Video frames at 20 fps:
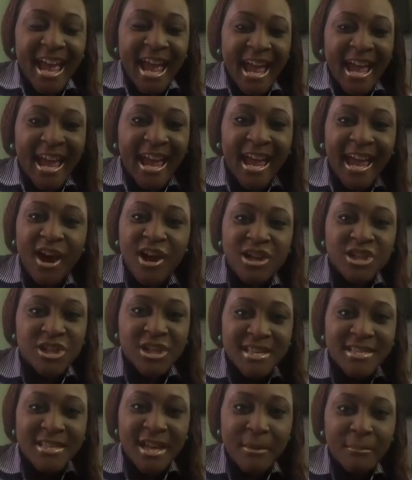He or
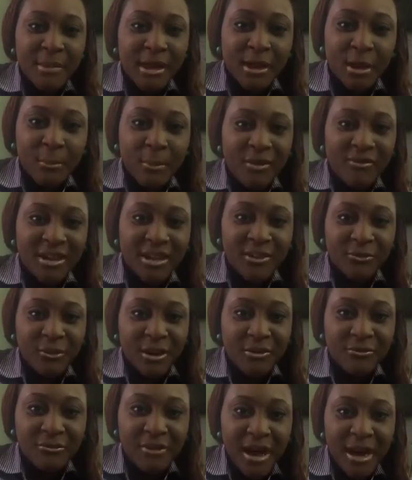she's not made up of a
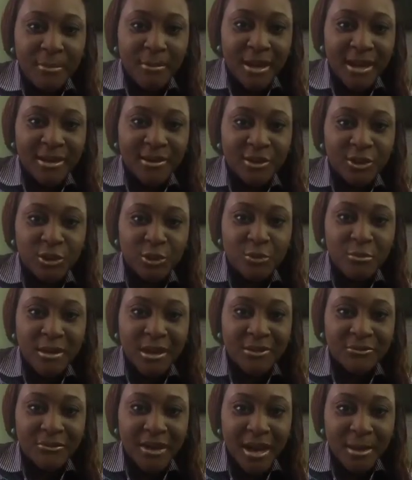different fiber, you know,
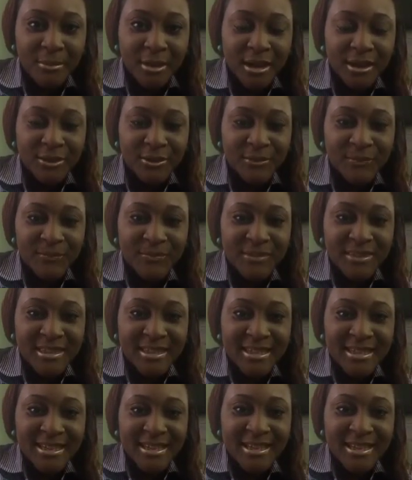human fiber, you know.
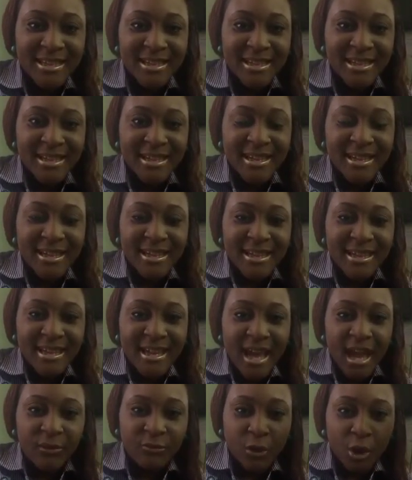
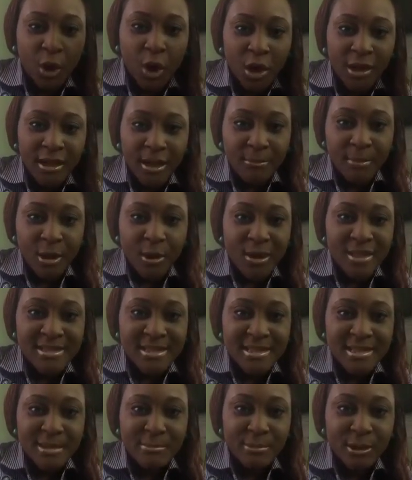If you cut them, you're going
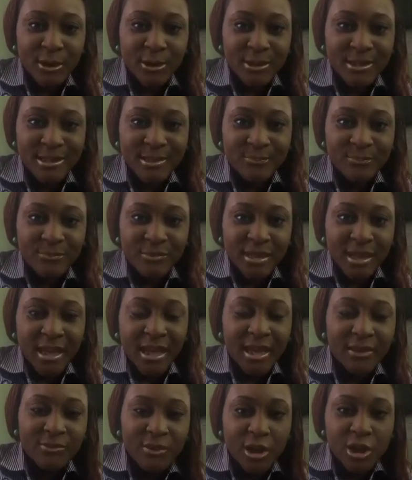to see blood.
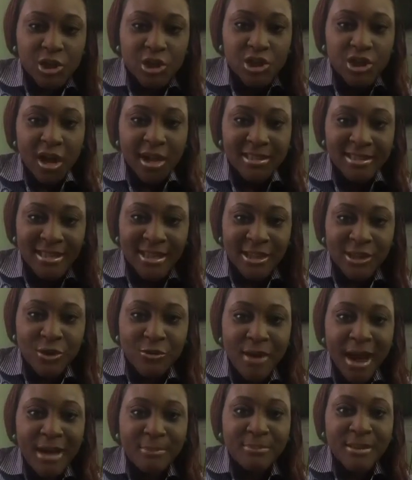If they're shot in the
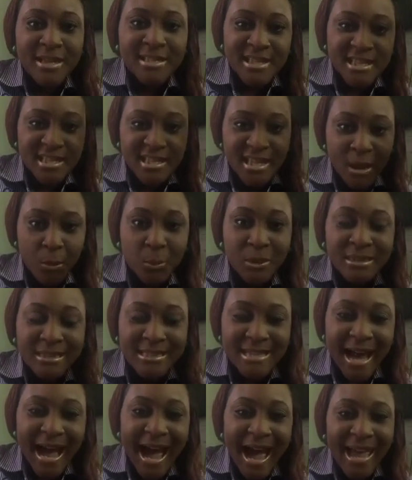right places, they will
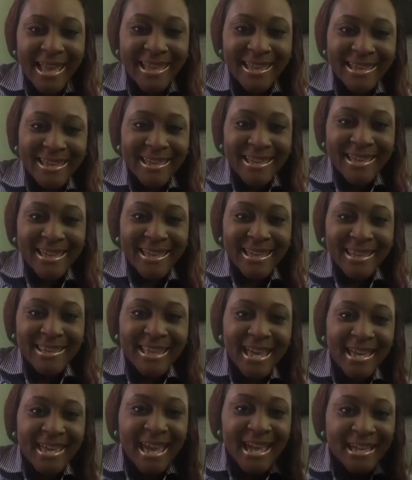die.
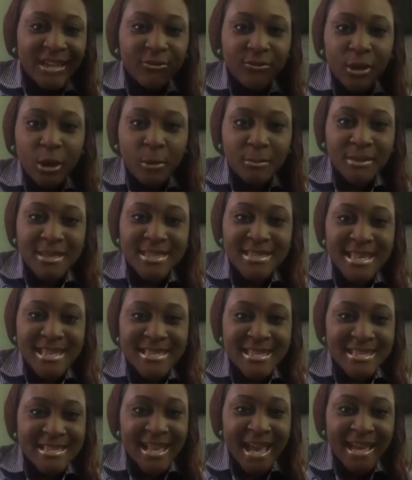They can develop
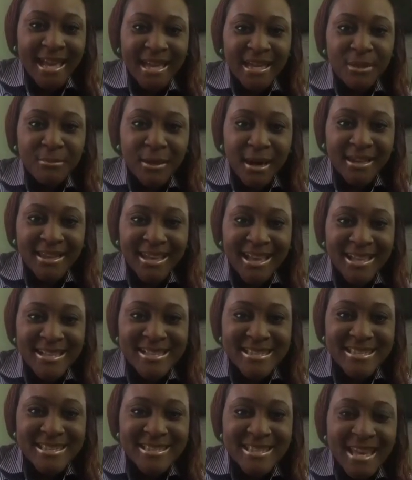diseases like anybody
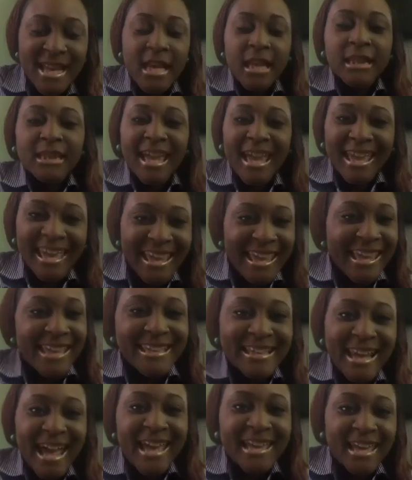else. They
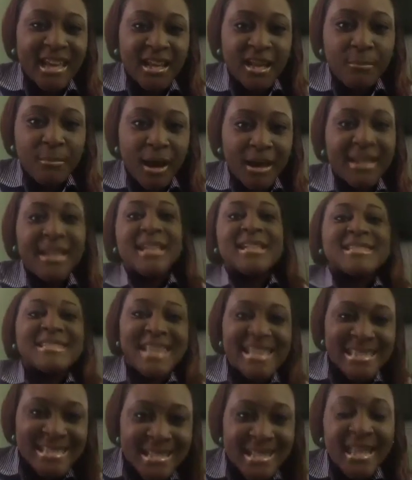eat like anybody else.
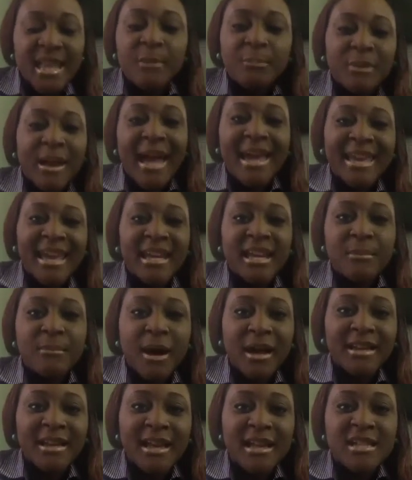They sleep like
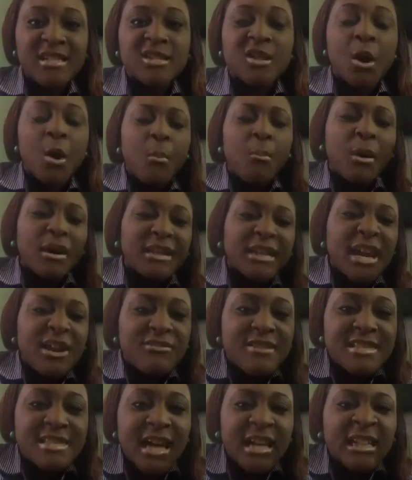anybody else. But there
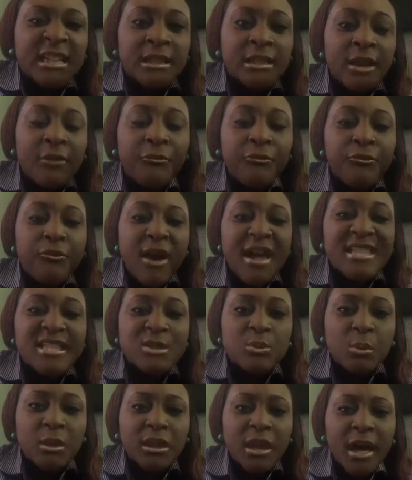is a
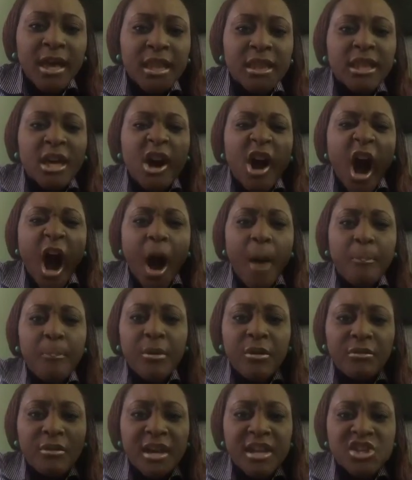difference with their
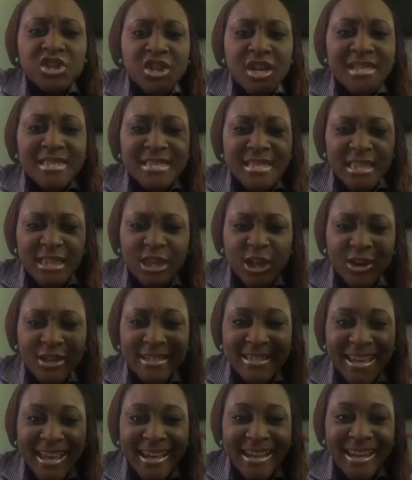operations in their
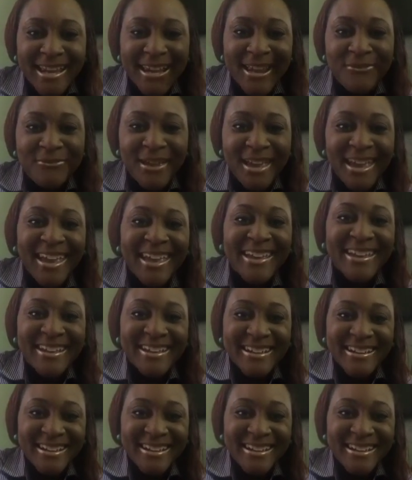daily living.